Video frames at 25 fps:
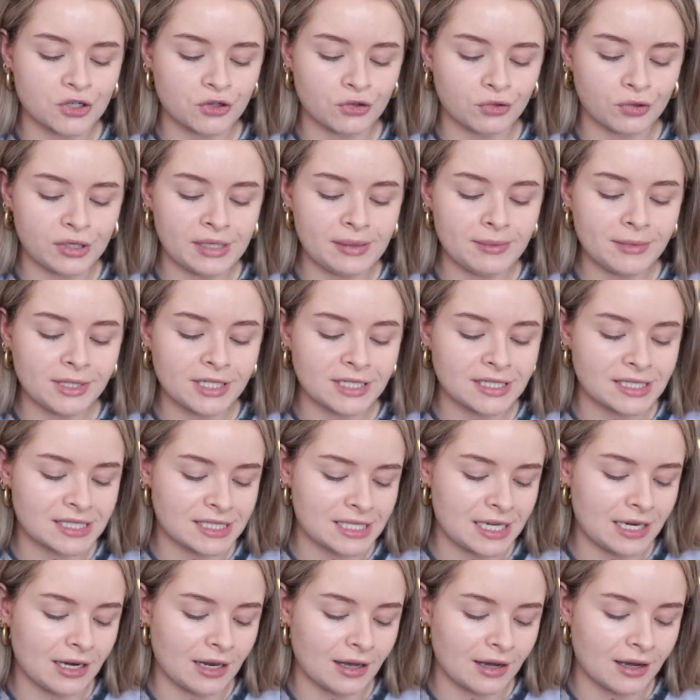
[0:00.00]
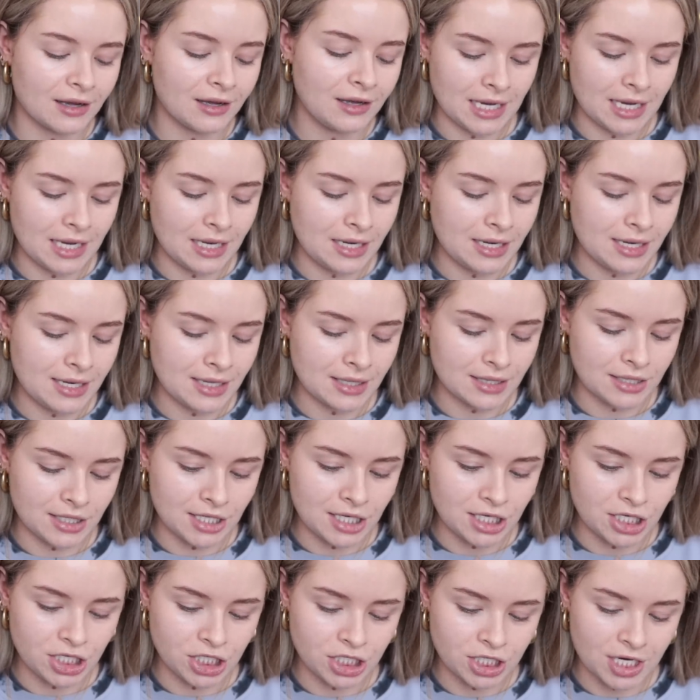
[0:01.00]
Cream Concealer in
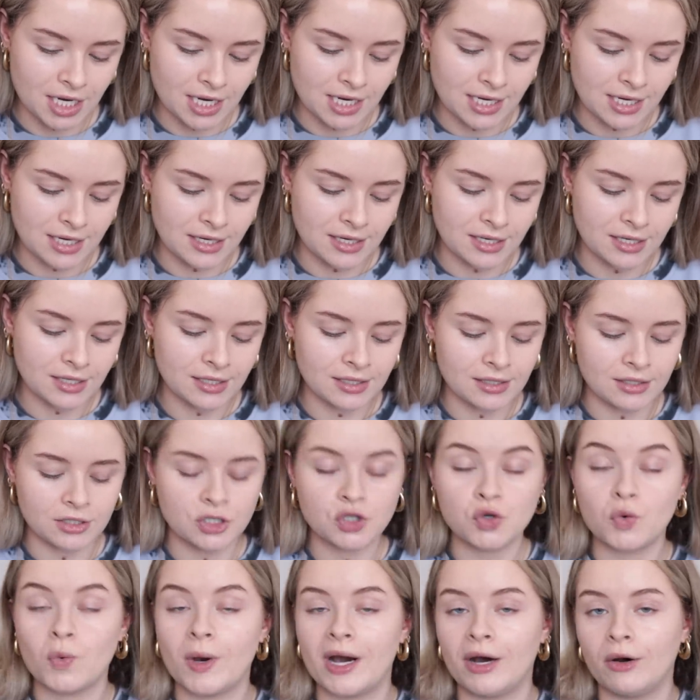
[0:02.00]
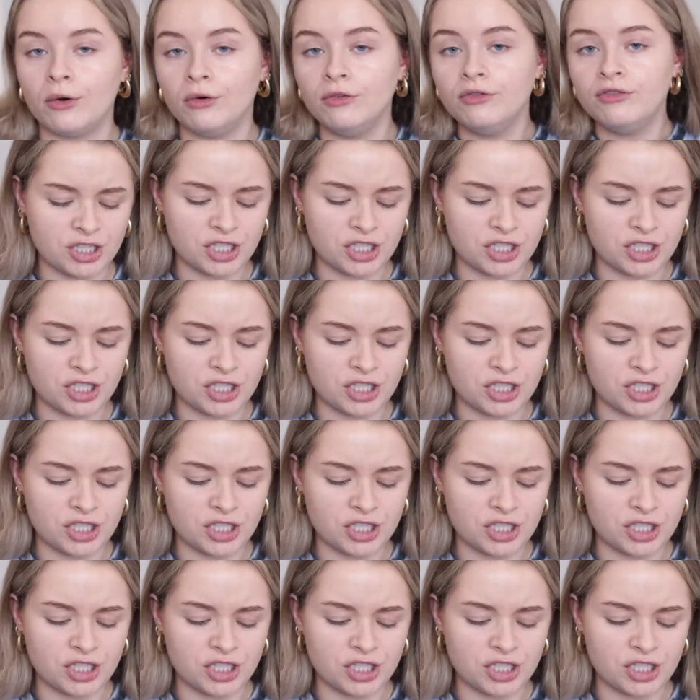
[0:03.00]
the shade twelve.